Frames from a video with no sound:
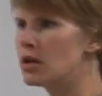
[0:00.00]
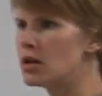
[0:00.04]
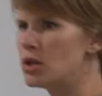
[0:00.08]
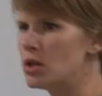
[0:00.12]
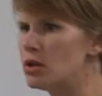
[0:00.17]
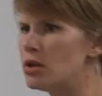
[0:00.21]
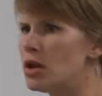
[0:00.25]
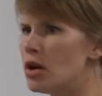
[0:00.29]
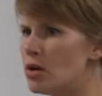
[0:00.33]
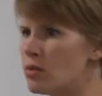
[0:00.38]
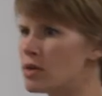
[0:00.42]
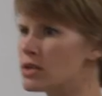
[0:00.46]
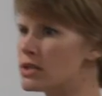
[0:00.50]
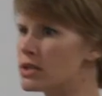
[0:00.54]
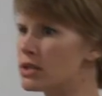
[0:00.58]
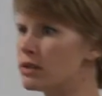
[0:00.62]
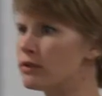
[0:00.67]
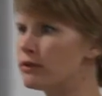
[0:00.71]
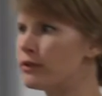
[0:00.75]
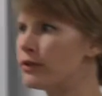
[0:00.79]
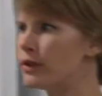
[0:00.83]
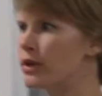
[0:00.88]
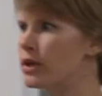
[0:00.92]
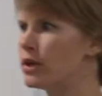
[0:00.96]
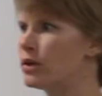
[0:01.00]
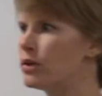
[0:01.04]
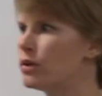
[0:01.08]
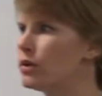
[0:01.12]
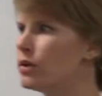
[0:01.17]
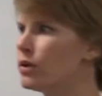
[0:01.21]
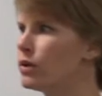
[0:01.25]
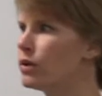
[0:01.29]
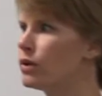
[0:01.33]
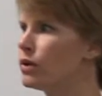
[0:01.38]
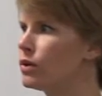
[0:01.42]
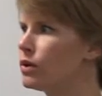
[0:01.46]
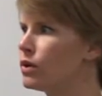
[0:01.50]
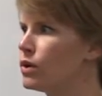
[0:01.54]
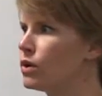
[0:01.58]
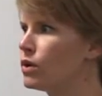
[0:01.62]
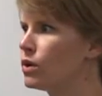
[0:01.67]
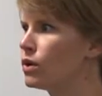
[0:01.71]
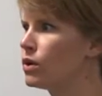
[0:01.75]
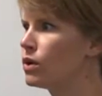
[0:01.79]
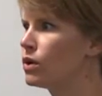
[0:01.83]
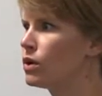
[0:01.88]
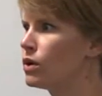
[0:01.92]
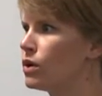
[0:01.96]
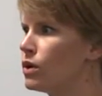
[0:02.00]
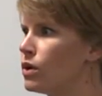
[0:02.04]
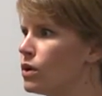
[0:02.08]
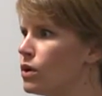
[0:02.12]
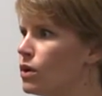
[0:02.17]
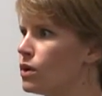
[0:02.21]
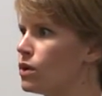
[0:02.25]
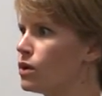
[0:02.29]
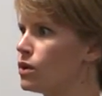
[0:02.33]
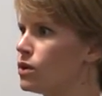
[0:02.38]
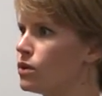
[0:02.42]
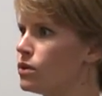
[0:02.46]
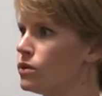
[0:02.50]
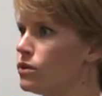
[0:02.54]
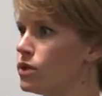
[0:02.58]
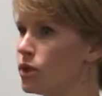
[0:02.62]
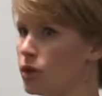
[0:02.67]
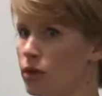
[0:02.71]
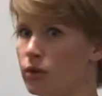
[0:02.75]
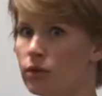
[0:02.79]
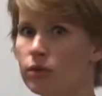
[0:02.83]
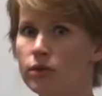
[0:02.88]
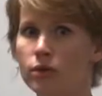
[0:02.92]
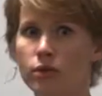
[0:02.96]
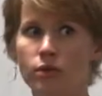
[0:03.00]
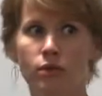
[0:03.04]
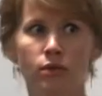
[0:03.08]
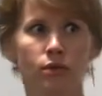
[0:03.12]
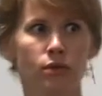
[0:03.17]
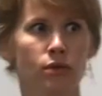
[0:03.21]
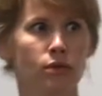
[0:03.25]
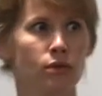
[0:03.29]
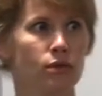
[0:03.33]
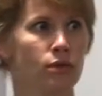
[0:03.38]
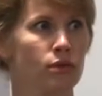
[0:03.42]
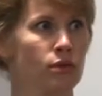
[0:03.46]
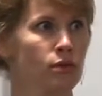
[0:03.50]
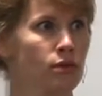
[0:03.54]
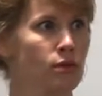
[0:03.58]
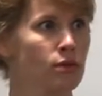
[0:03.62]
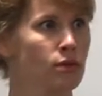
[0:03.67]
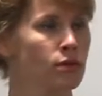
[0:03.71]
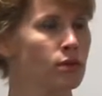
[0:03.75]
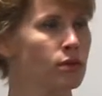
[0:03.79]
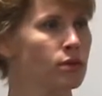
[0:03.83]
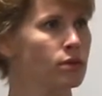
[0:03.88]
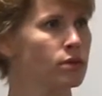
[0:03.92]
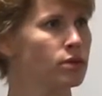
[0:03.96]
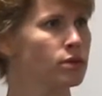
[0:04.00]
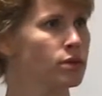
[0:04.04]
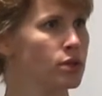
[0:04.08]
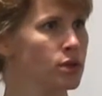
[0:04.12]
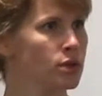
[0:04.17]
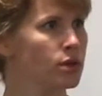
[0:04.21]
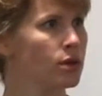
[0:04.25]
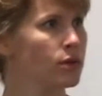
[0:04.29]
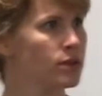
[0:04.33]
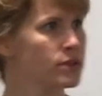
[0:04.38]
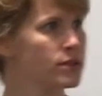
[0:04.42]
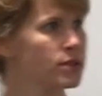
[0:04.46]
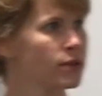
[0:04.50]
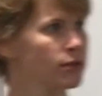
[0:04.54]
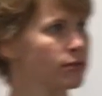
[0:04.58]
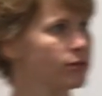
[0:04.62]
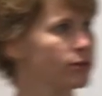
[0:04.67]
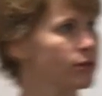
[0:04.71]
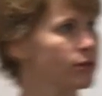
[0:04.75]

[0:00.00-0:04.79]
You know what's good for you. Do you? Do you know what's good